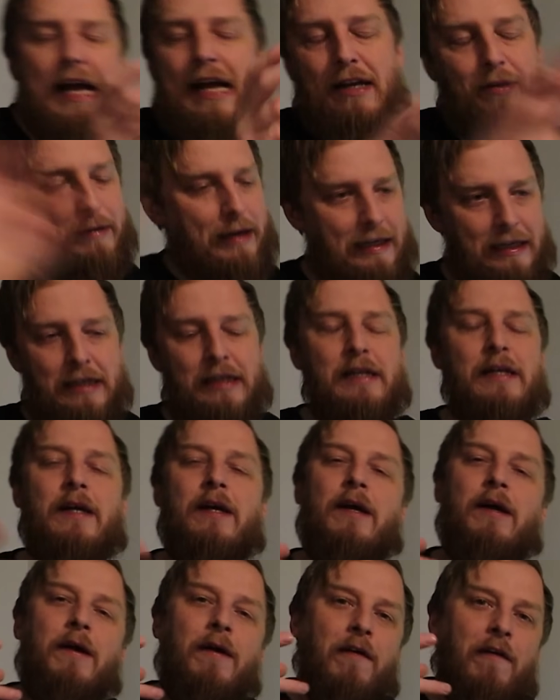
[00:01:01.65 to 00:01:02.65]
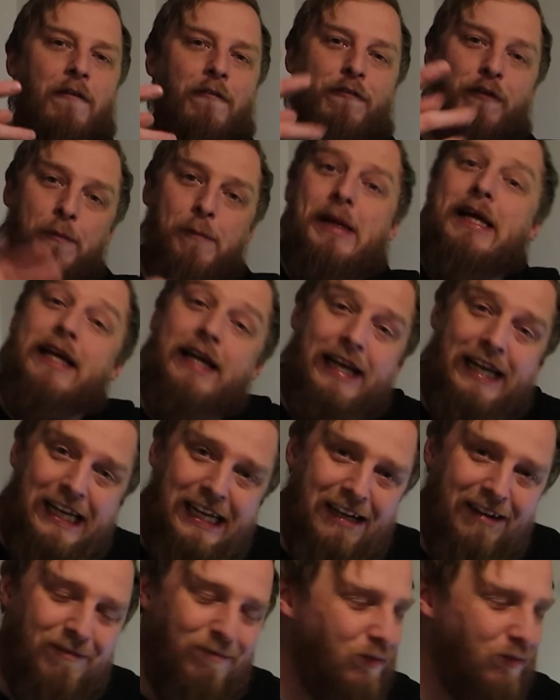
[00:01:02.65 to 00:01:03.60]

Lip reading: Anyway, for me,